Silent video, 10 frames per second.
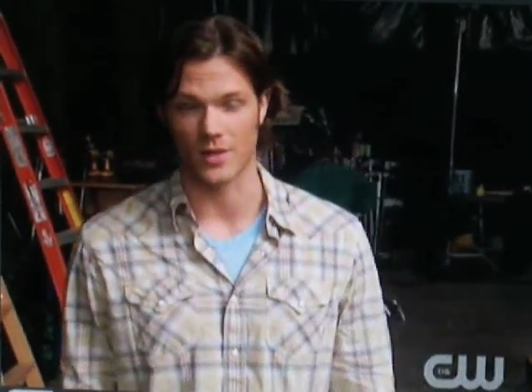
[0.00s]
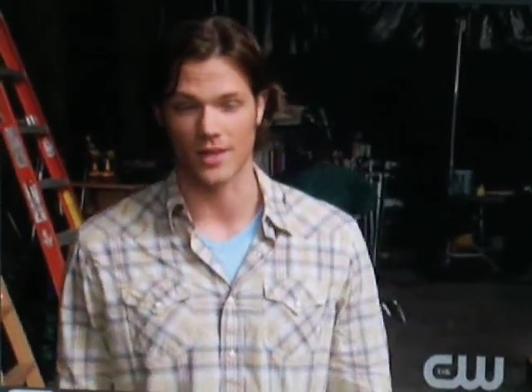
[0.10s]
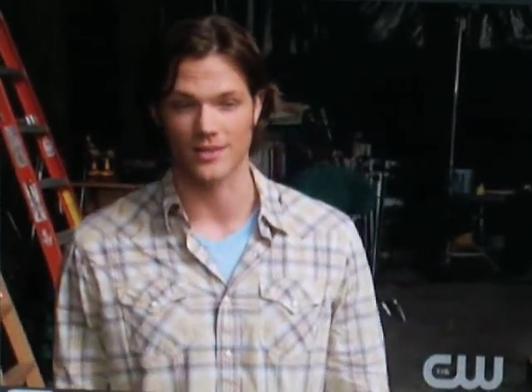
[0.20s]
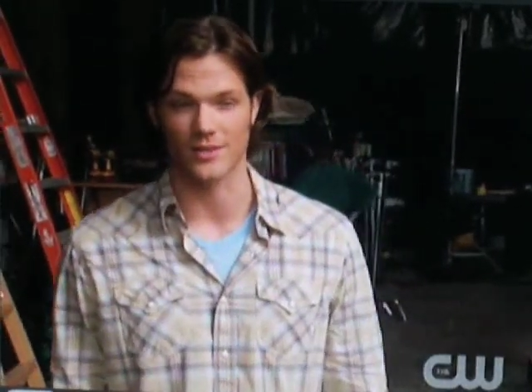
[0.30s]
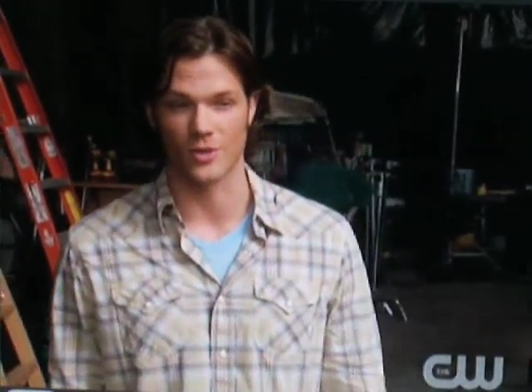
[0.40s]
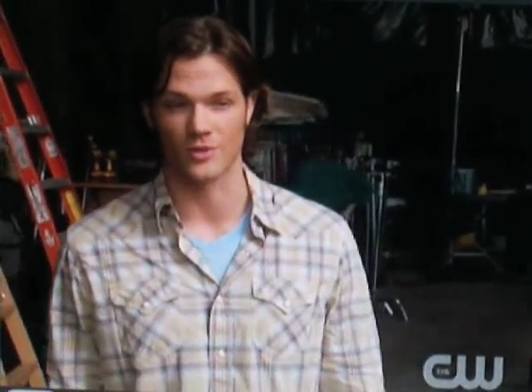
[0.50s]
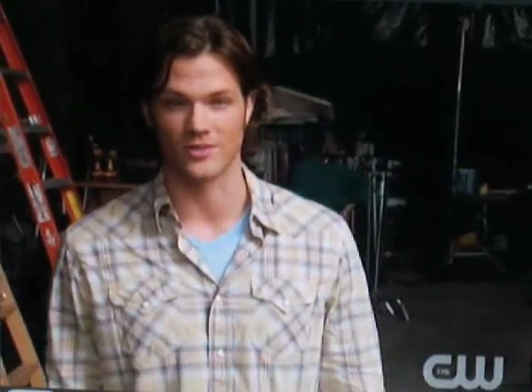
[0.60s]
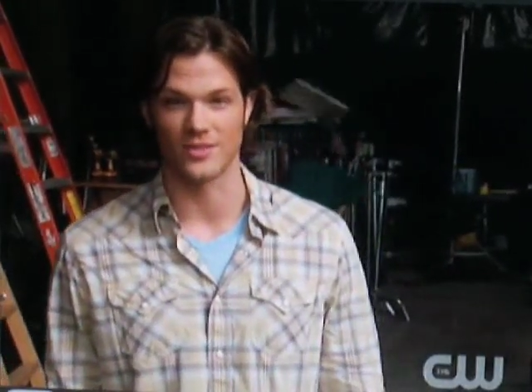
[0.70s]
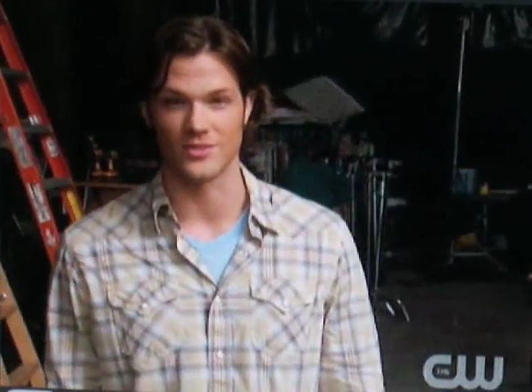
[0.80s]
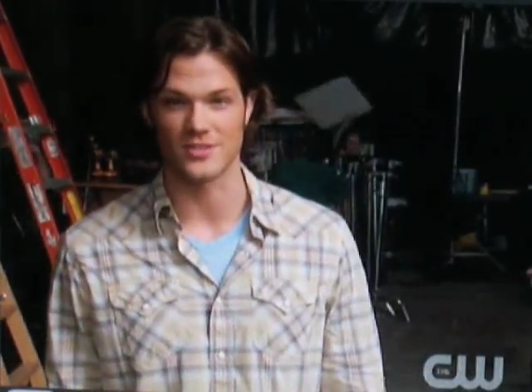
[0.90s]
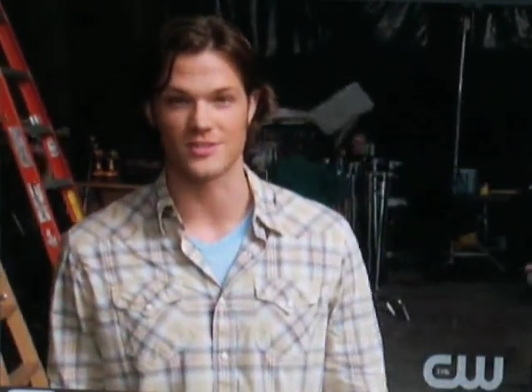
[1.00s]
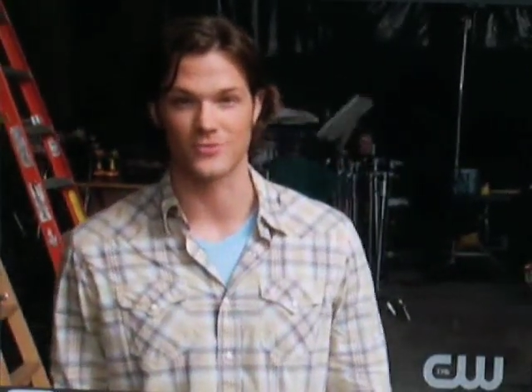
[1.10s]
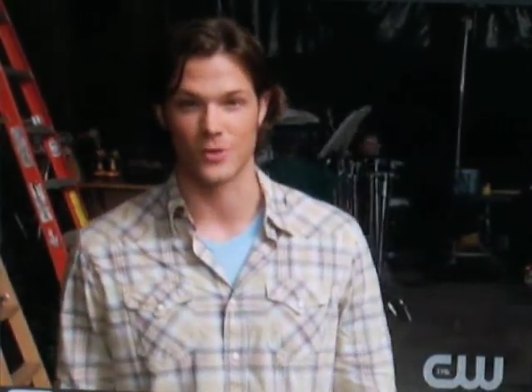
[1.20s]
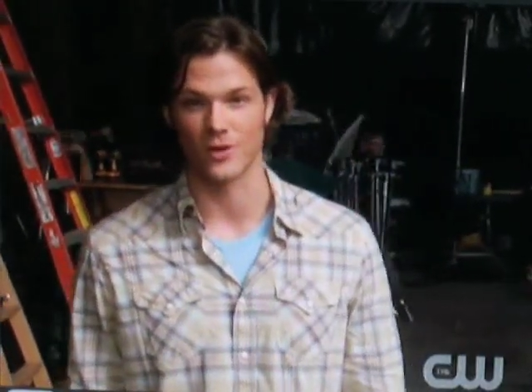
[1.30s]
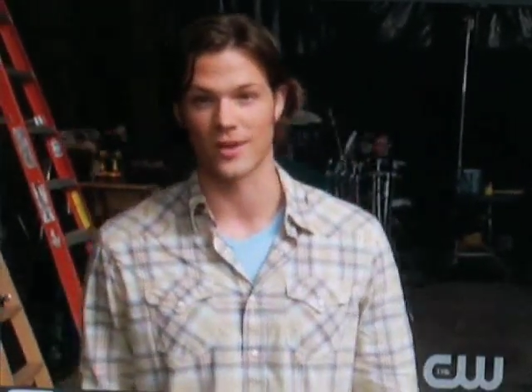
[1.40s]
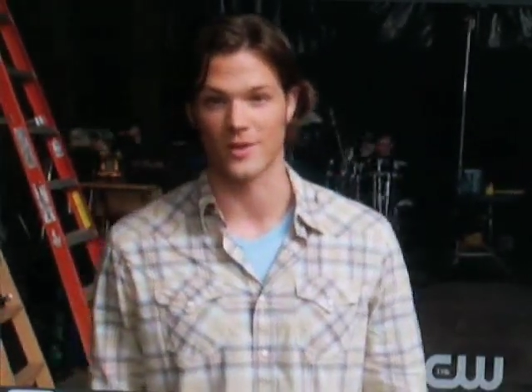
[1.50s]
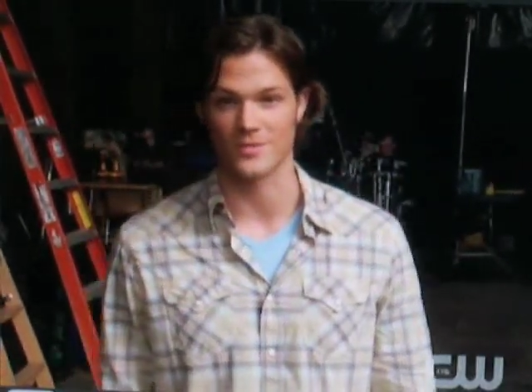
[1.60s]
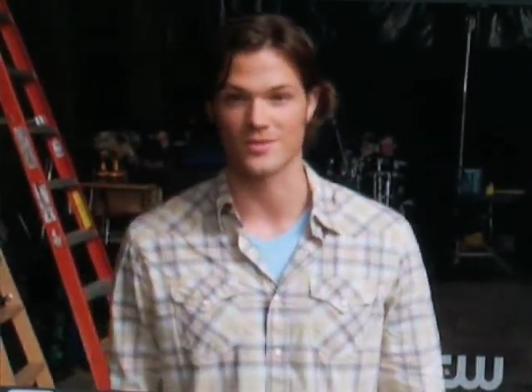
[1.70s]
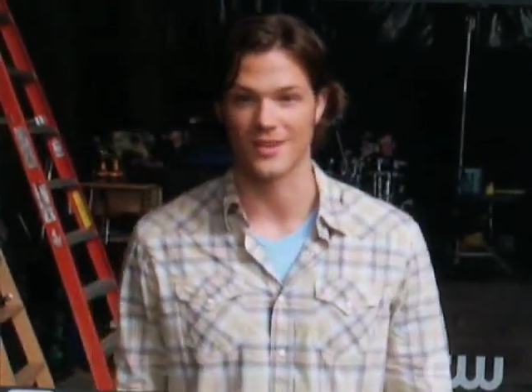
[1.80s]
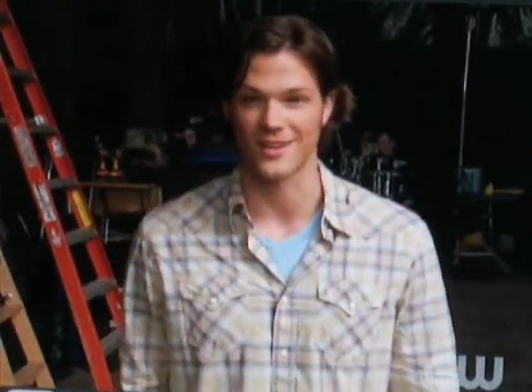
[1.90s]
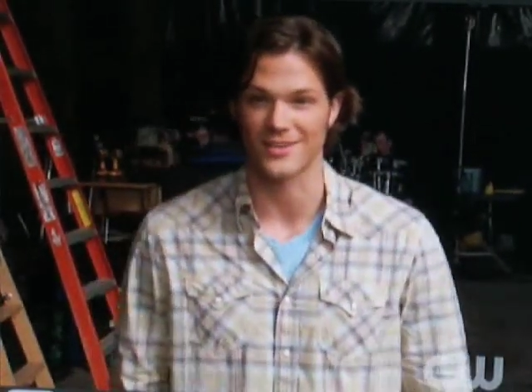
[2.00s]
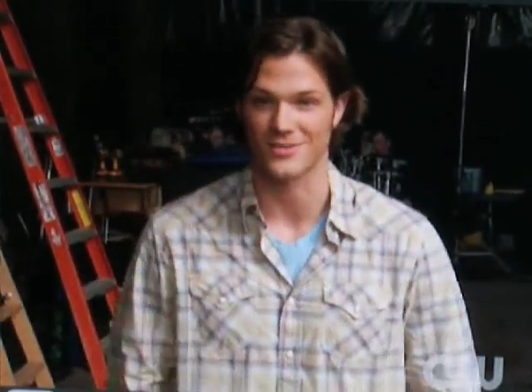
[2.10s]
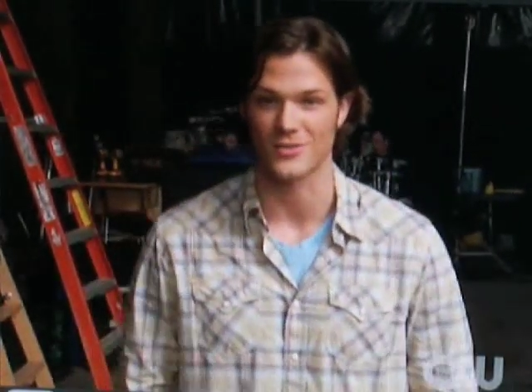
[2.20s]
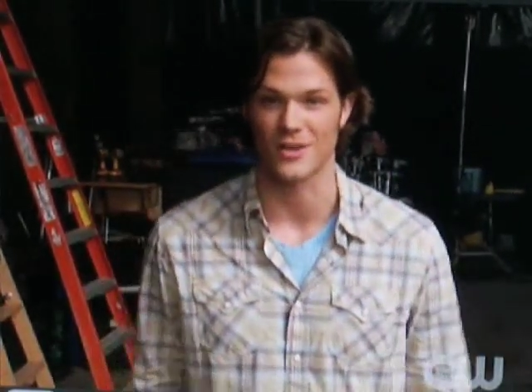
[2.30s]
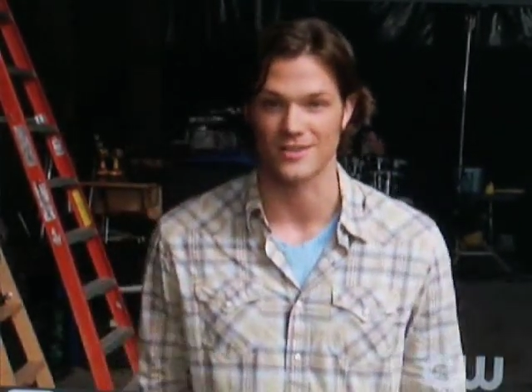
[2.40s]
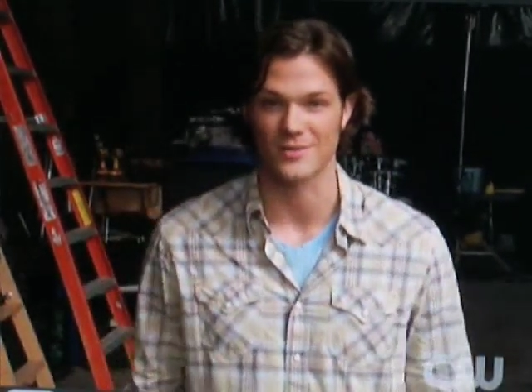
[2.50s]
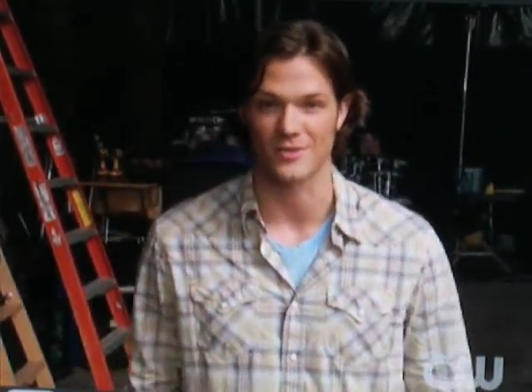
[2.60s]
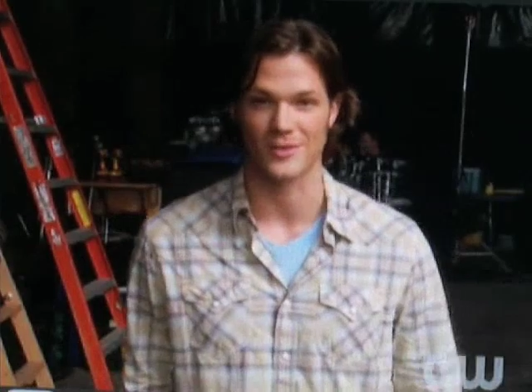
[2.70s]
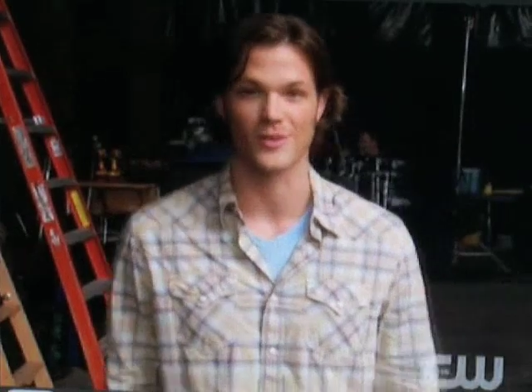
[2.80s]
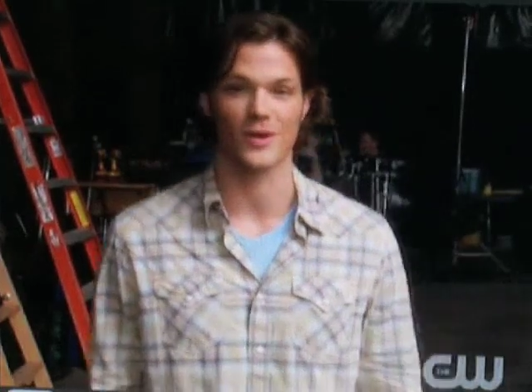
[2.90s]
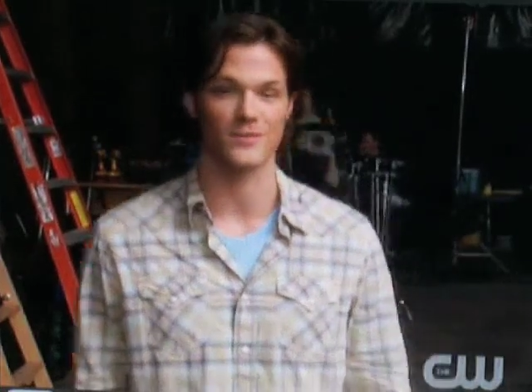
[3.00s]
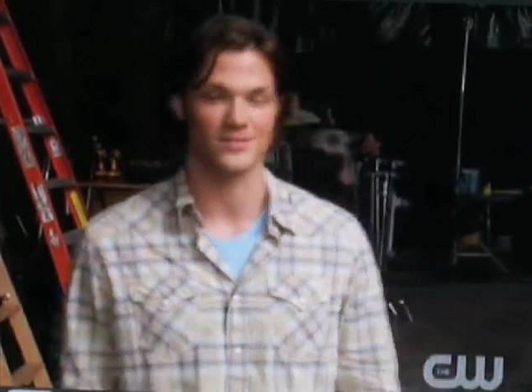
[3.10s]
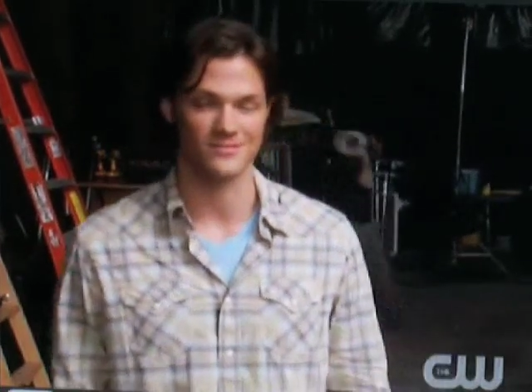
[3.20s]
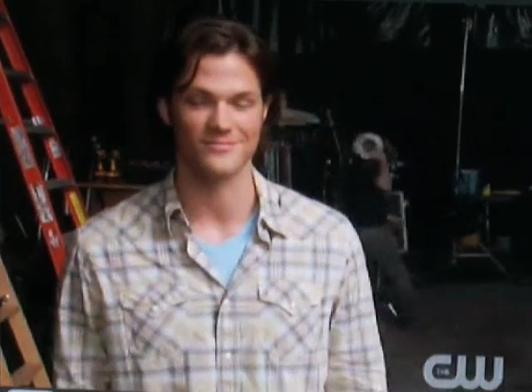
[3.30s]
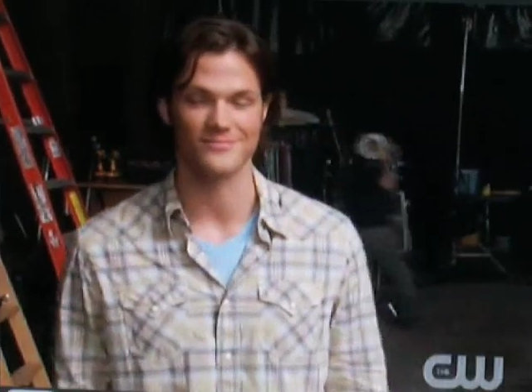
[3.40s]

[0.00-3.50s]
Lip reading: But I like the old Nintendo 64 games, I guess, if you're asking about video games.